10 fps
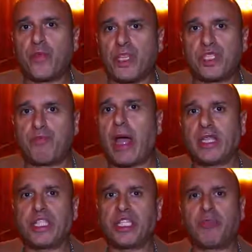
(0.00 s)
with a
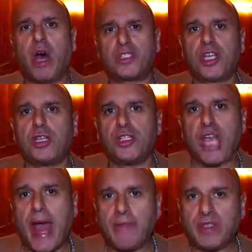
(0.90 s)
spicy tomato
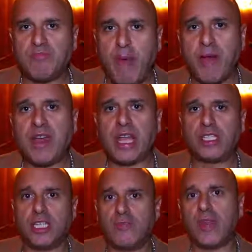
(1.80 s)
jam is
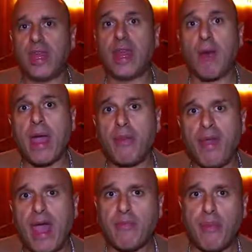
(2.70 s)
marinated in their
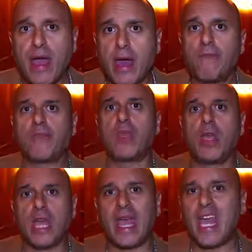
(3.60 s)
IPA beer.
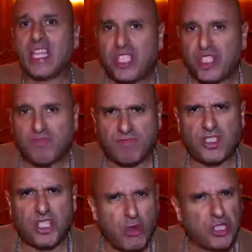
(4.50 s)
It's
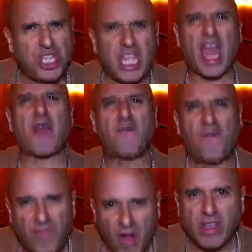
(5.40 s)
juicy and
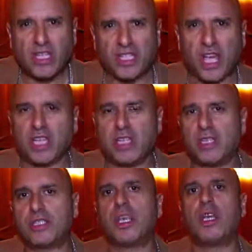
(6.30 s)
very
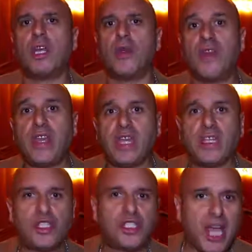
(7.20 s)
succulent. The
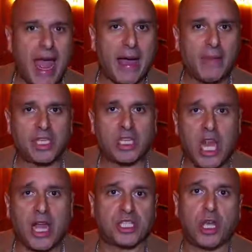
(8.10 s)
jam is a
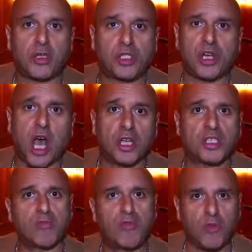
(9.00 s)
nice
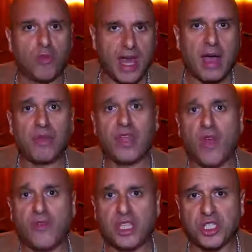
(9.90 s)
contrast, but without being
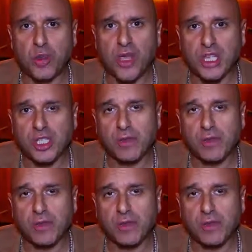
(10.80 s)
overly sweet.